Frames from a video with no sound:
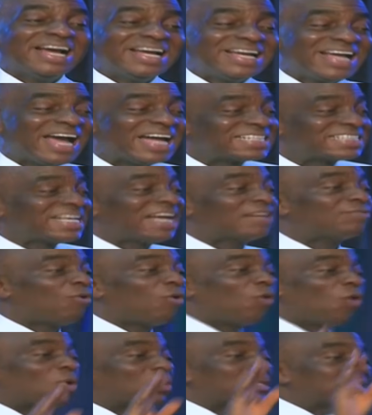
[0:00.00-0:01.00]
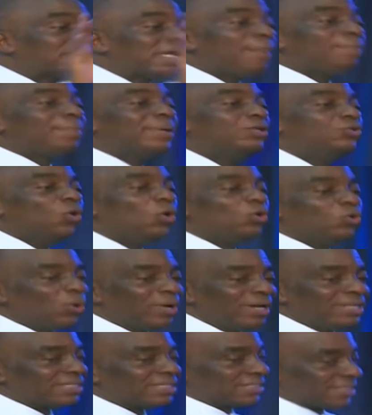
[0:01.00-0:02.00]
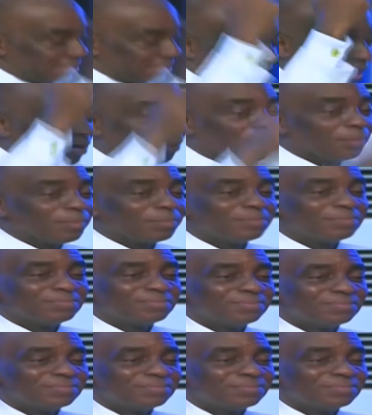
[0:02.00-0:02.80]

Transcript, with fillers: Get set for God tapping you on your knees and say, Stand up.